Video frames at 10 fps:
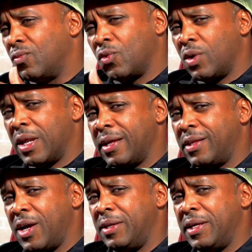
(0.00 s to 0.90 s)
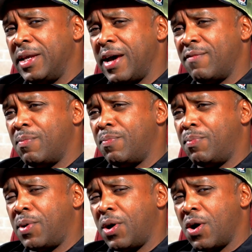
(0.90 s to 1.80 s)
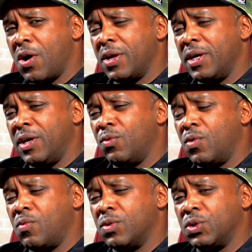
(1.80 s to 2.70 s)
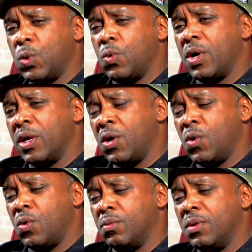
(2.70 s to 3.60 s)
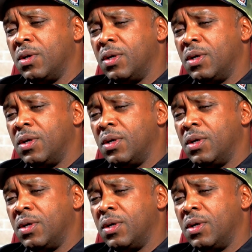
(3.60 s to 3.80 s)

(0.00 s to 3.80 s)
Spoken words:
were like they didn't have a part in what was going on.